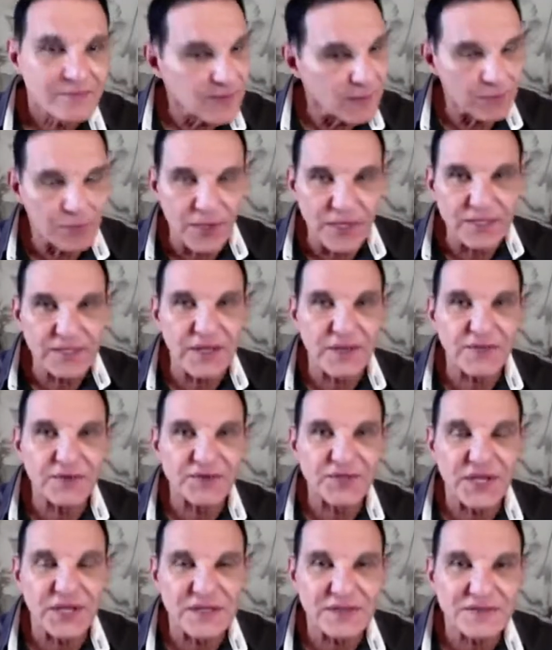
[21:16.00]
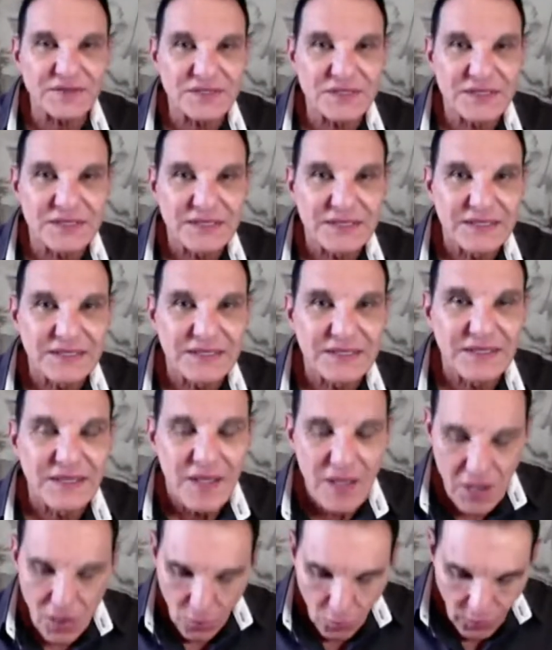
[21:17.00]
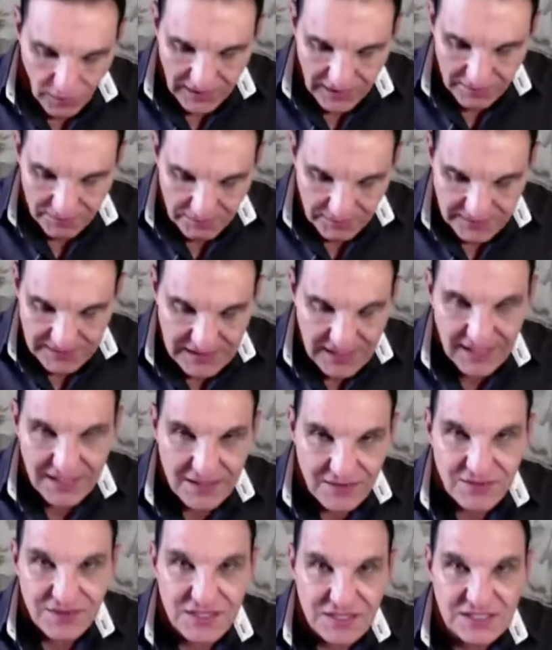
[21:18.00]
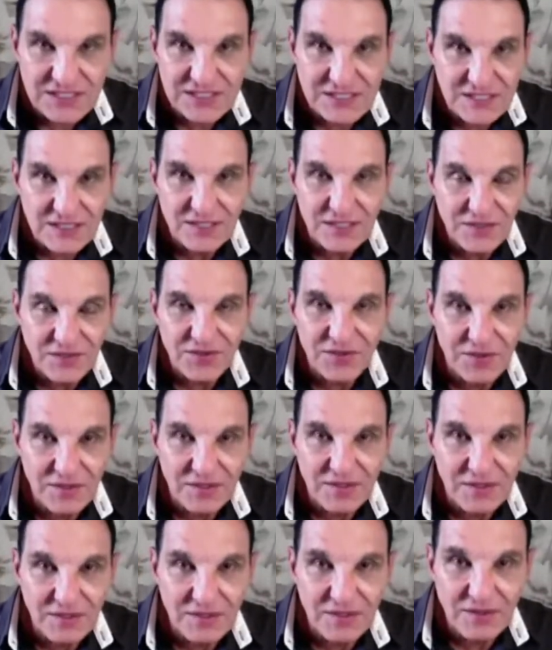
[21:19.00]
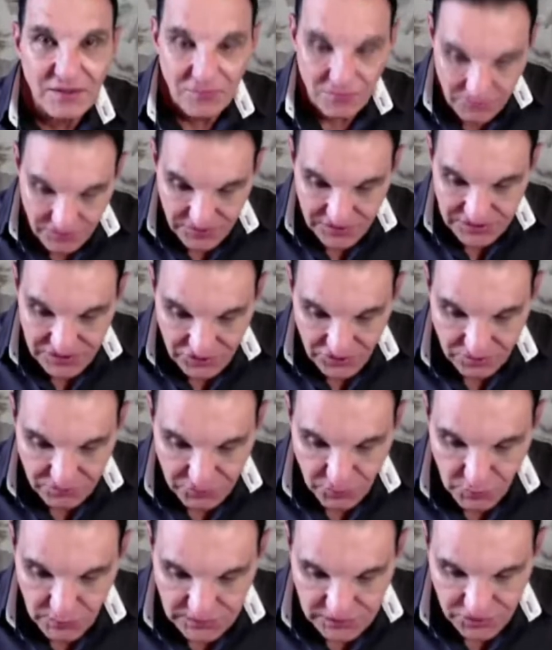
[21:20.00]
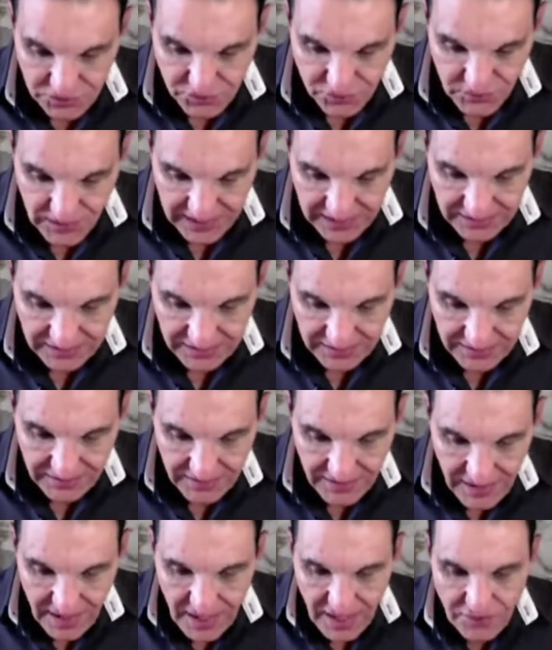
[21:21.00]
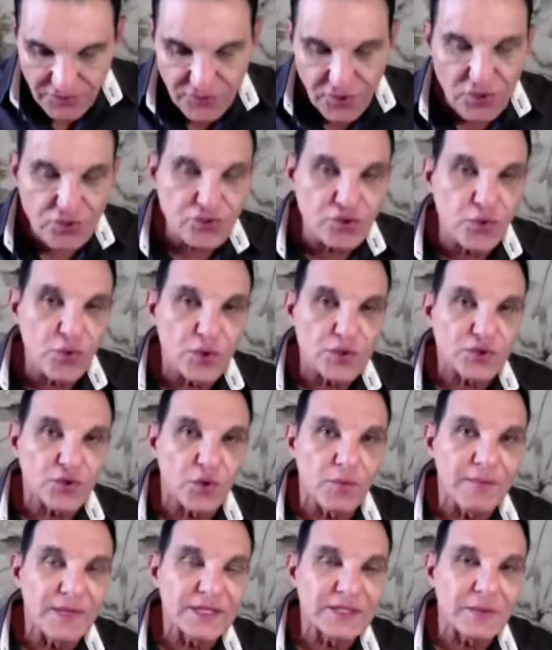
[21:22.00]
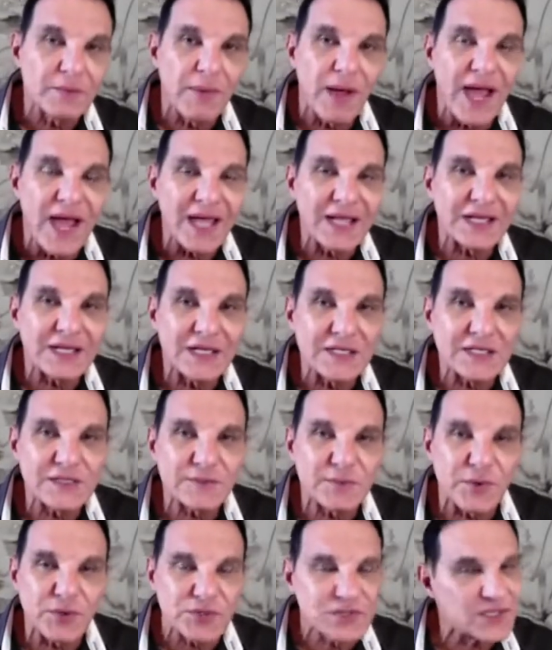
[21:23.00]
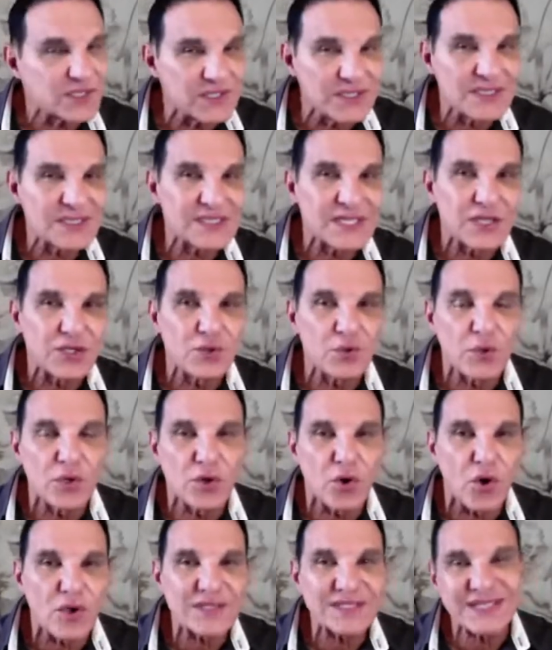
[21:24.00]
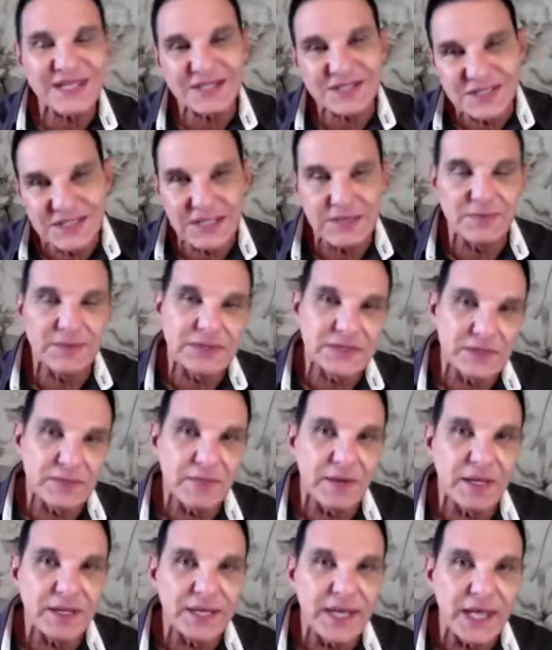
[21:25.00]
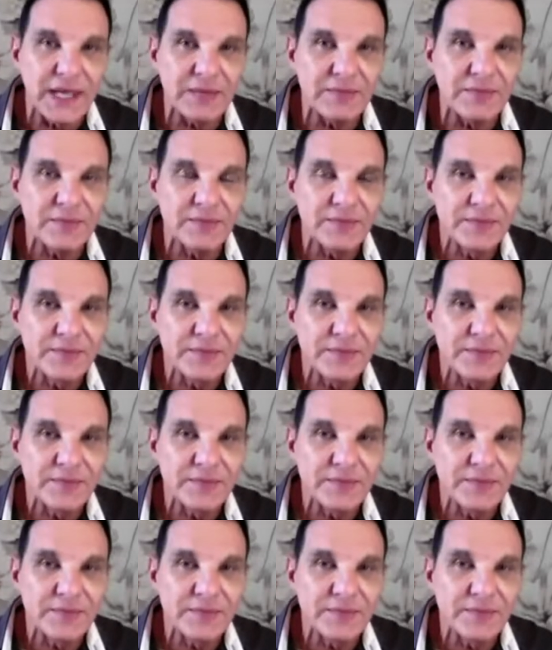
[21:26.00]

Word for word: They prayed in other tongues. What happened here in this, this scripture we just read? Those who were tormented by unclean spirits, didn't he say you will cast out demons in my name?